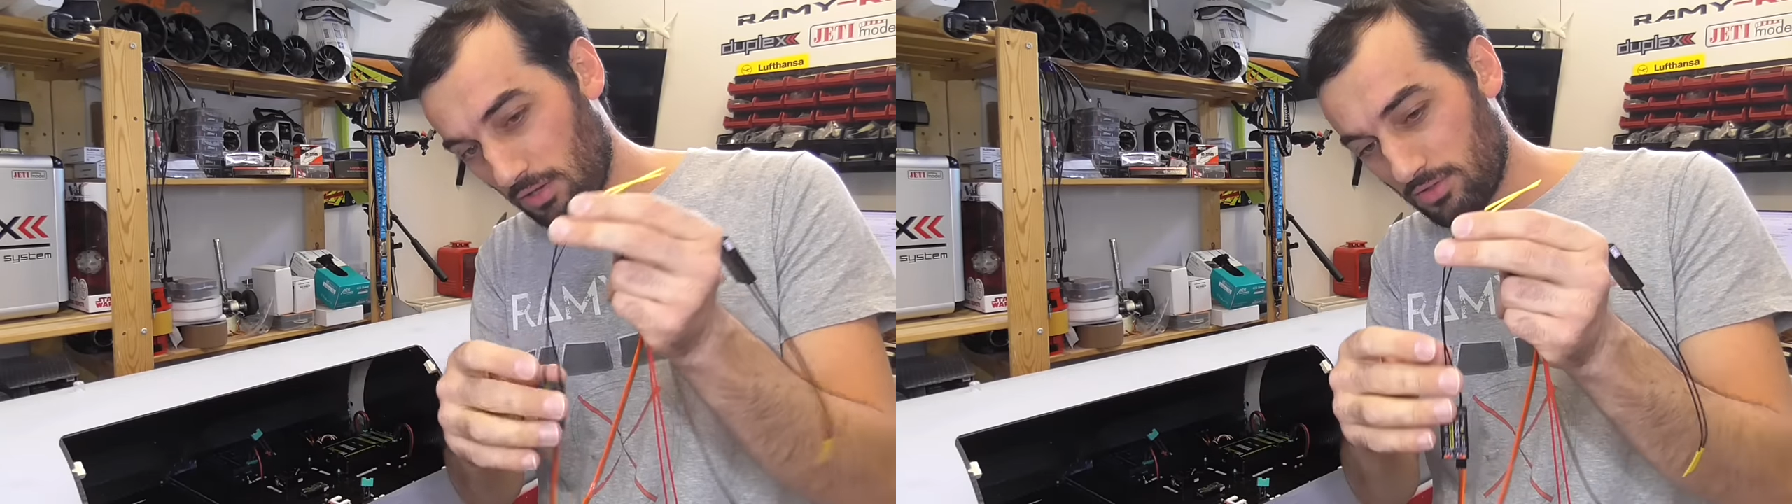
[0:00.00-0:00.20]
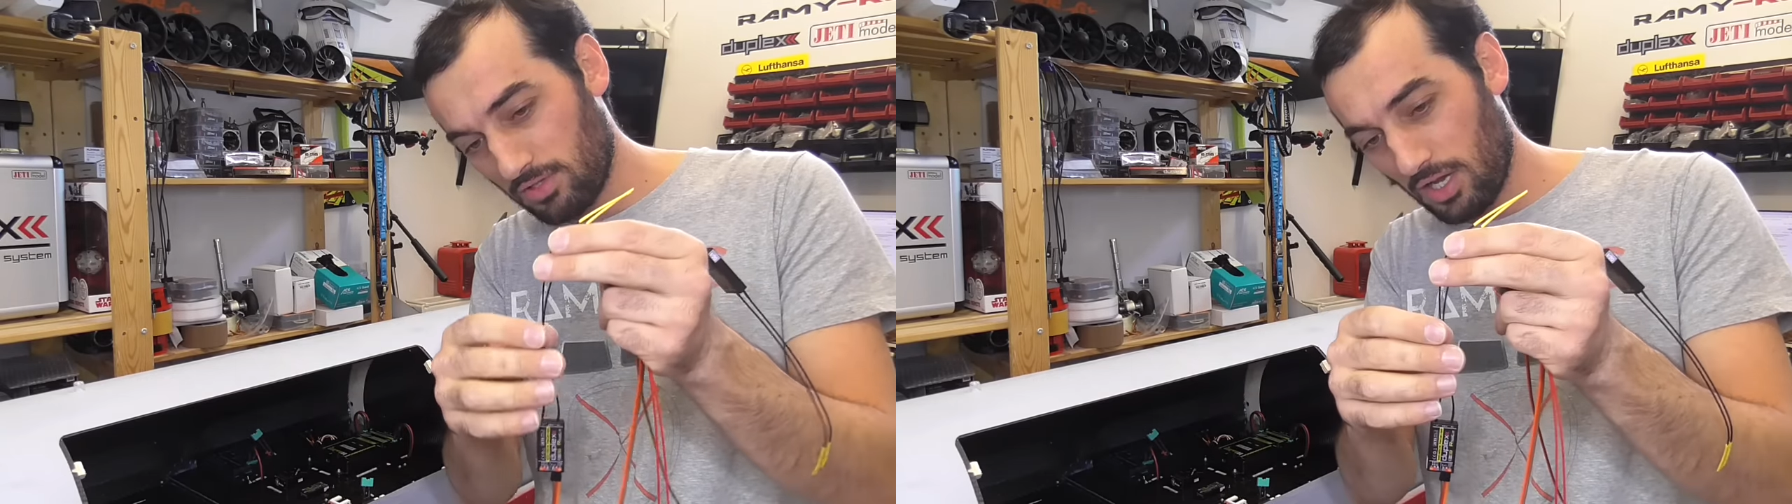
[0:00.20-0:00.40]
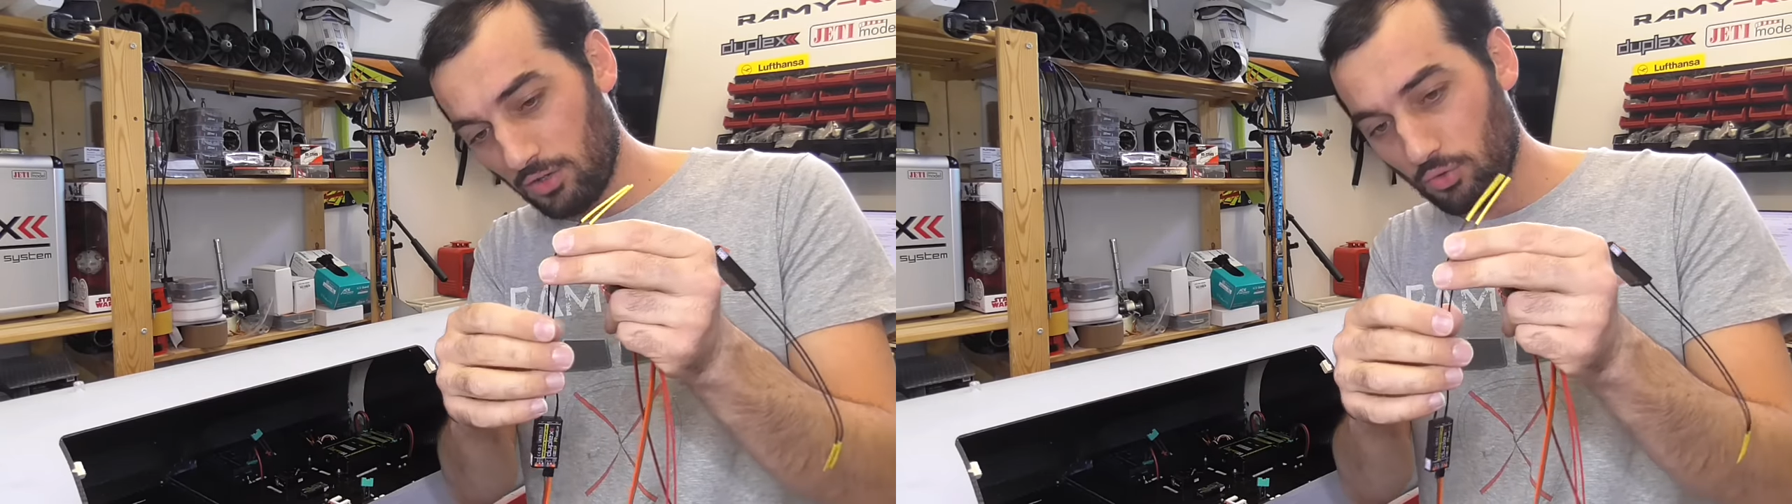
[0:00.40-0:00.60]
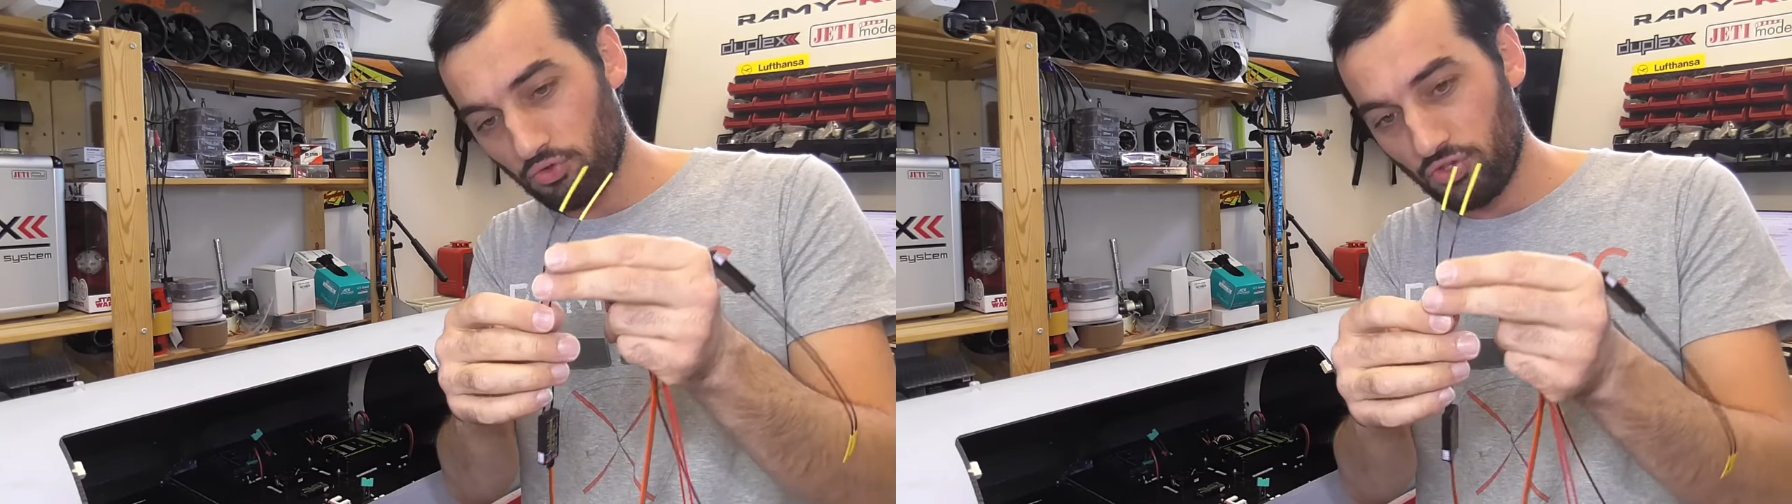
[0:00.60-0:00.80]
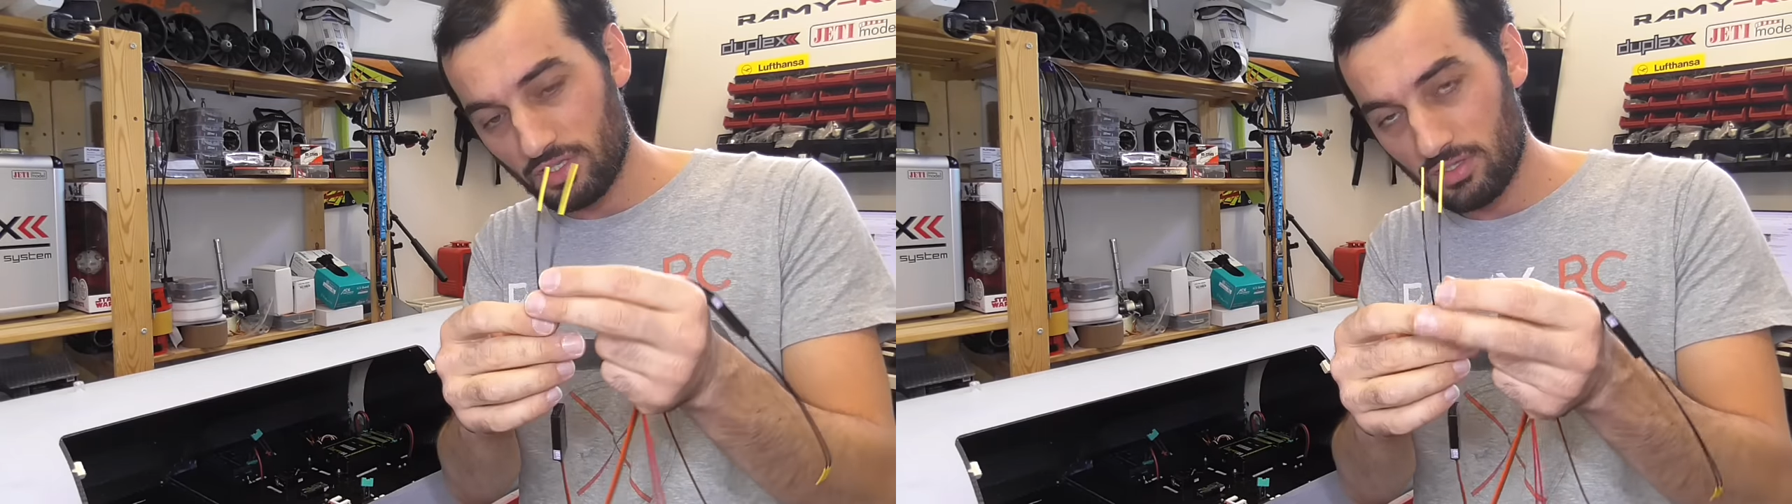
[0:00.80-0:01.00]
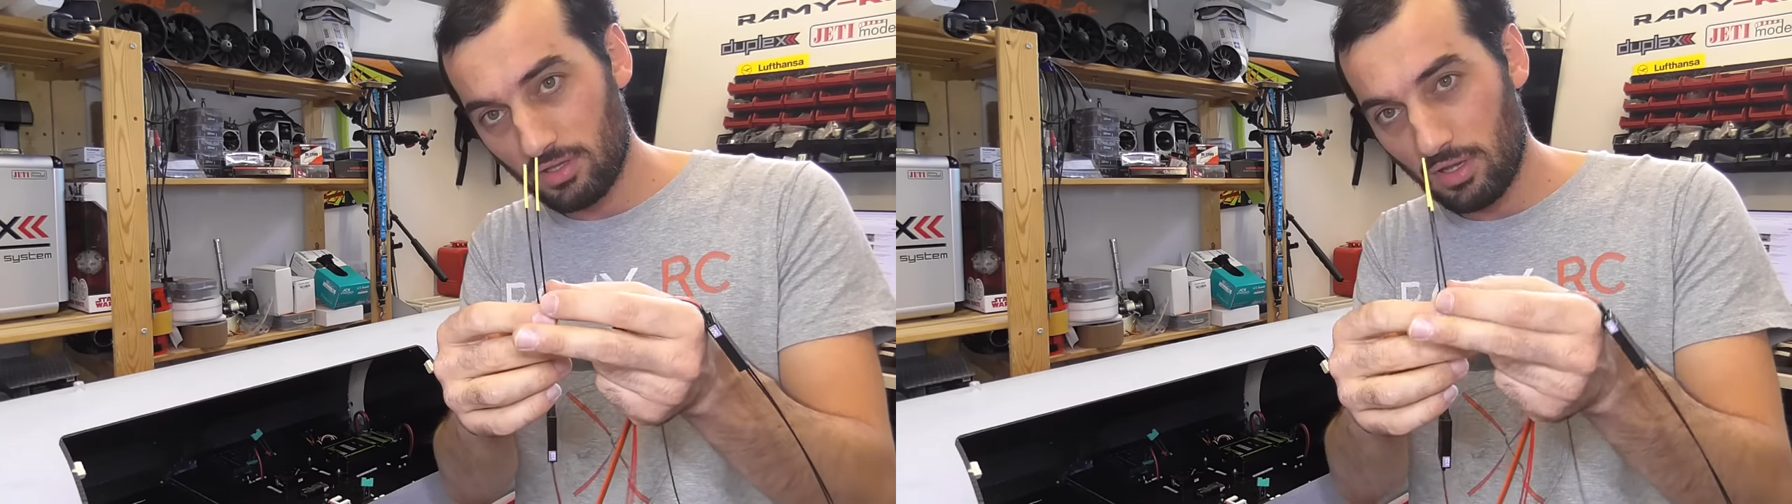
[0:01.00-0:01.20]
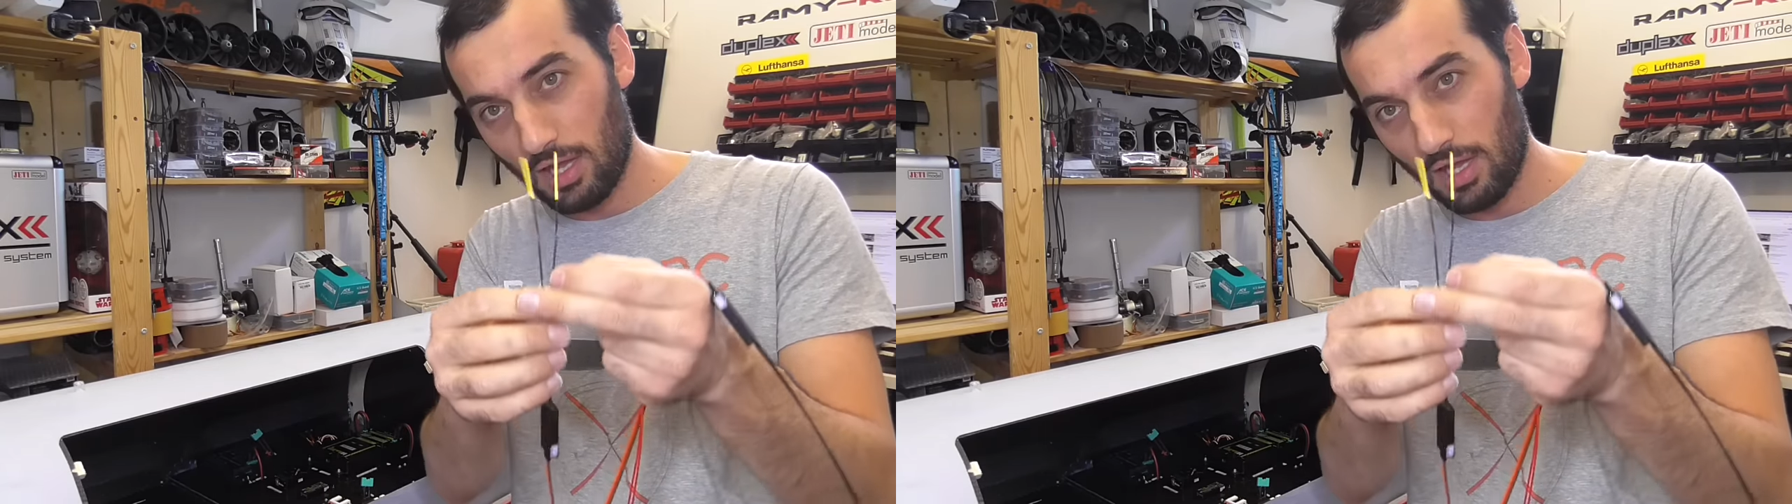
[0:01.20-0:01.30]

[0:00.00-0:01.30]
outside or just